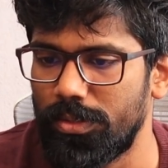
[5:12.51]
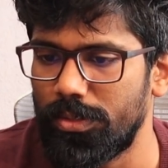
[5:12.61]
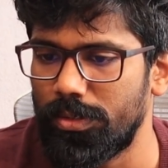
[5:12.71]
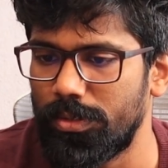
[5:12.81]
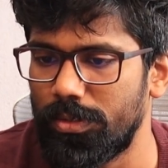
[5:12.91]

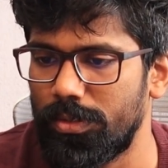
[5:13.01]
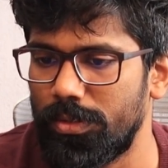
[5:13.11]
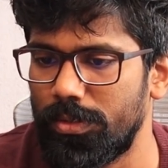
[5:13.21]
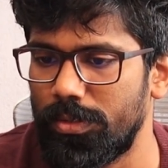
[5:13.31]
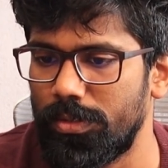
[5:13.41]

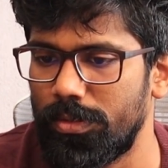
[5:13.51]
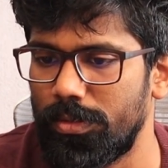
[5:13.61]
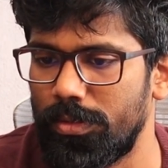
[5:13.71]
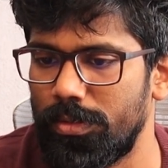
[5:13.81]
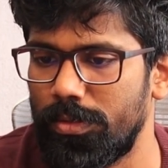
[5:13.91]

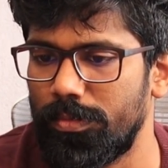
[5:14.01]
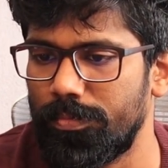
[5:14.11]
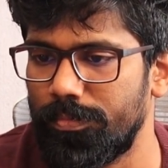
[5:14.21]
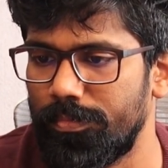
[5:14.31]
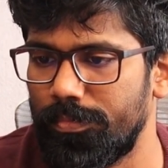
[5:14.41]

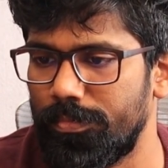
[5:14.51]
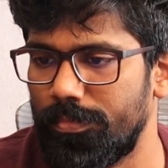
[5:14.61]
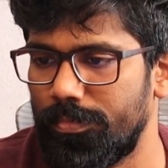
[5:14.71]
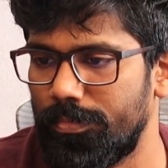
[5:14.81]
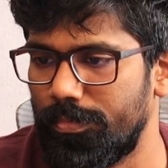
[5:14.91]

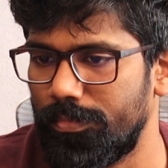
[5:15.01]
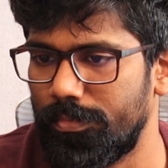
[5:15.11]
(no one is talking)